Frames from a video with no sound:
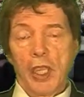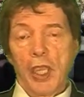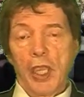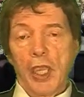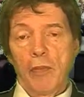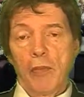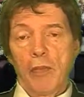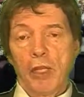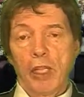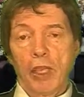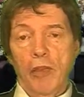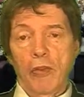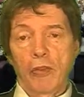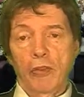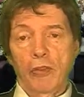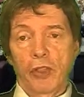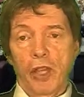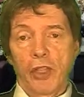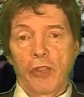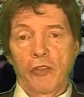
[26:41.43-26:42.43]
and many other
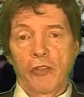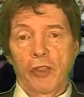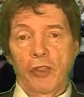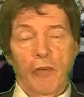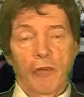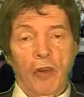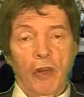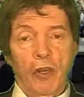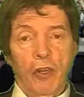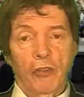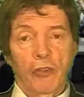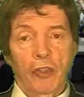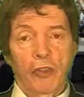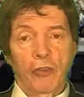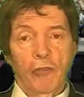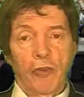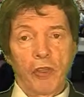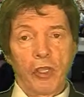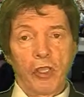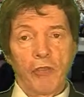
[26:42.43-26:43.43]
sites and have RSS
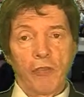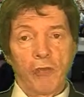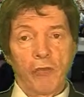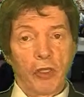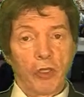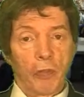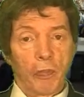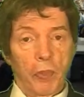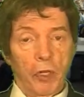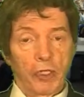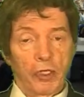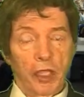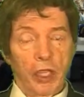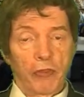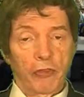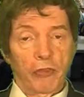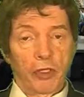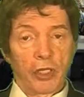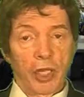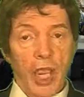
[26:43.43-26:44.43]
feed and video
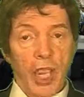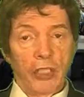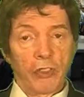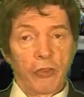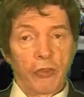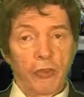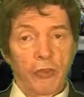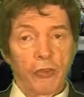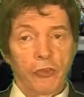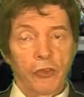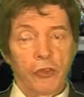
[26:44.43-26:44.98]
podcast on iTunes.